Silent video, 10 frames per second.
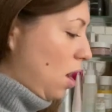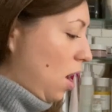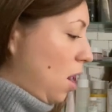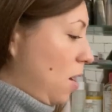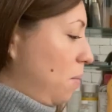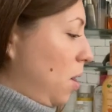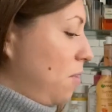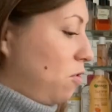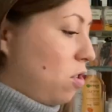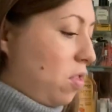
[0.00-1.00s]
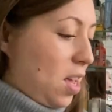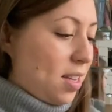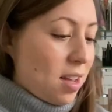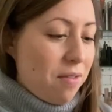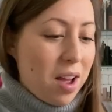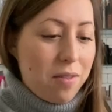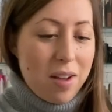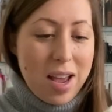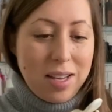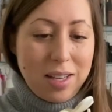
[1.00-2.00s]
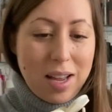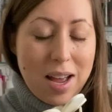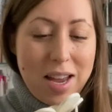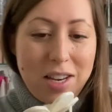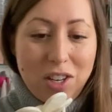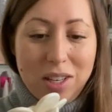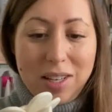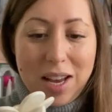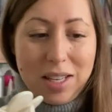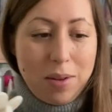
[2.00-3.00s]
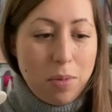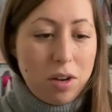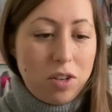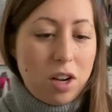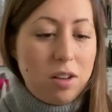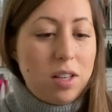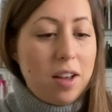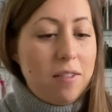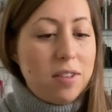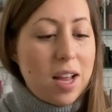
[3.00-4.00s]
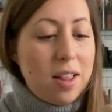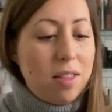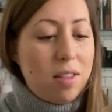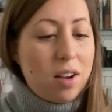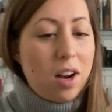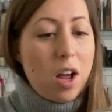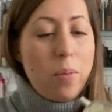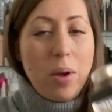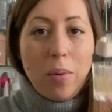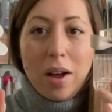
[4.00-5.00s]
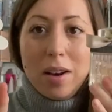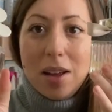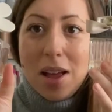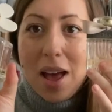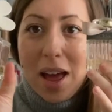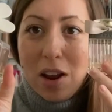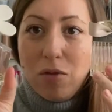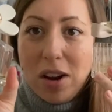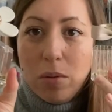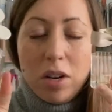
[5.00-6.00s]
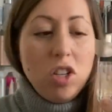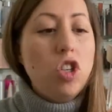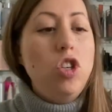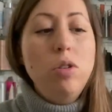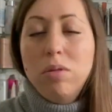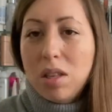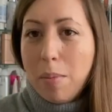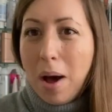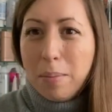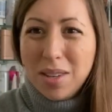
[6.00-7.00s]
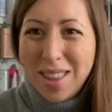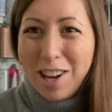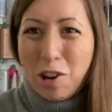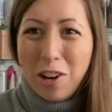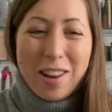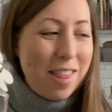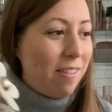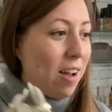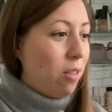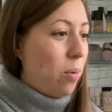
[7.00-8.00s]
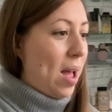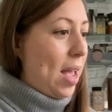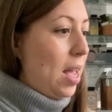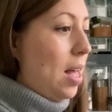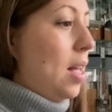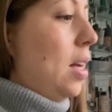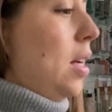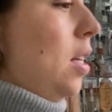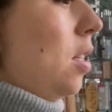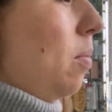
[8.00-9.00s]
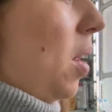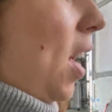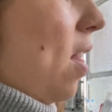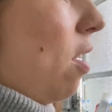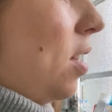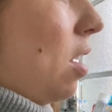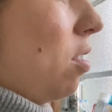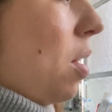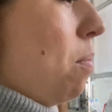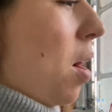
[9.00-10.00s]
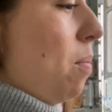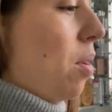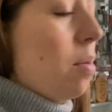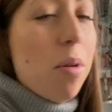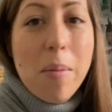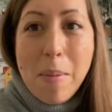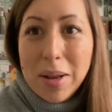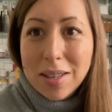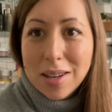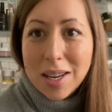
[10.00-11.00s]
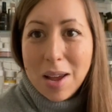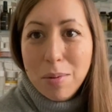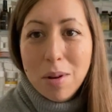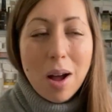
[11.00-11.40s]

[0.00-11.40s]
Um, I've got these that I've had for ages, Daisy Marc Jacobs and the Chloe one, and I really want to just use them up so they're gone and they're out of the way. So I'm gonna get those out because I might put them on my bedside table.